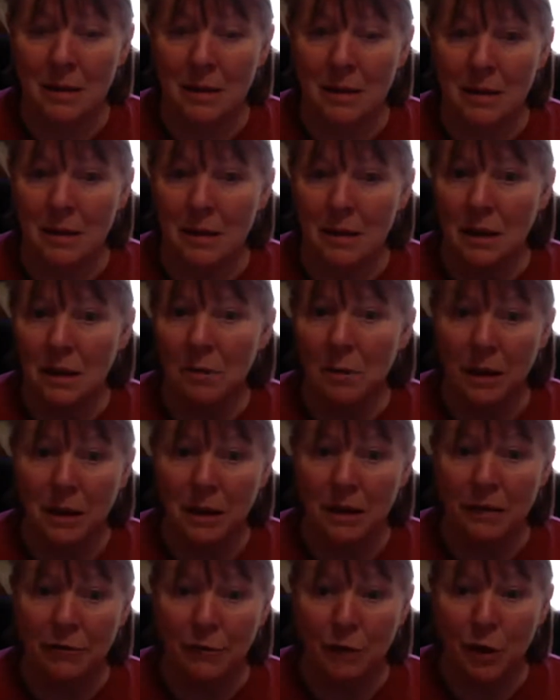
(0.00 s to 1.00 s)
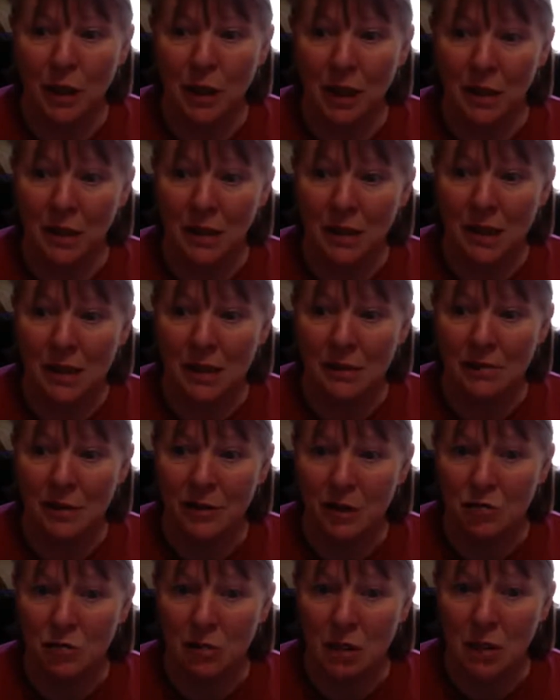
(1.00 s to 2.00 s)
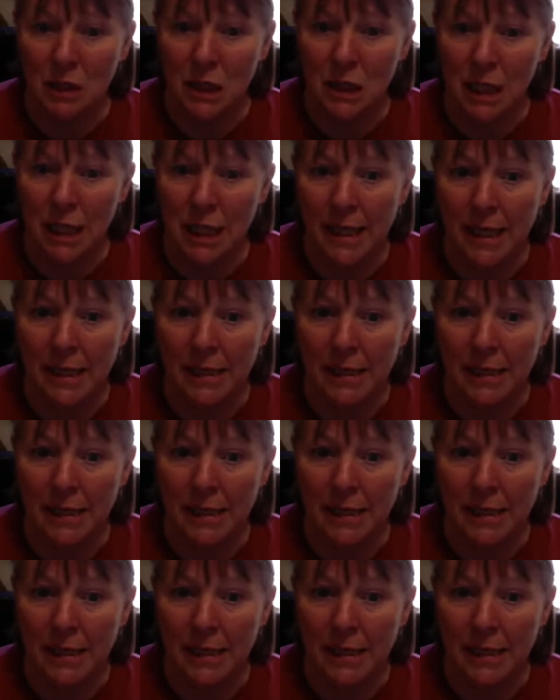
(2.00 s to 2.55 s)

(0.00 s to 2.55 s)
there's so many different kinds of astrology,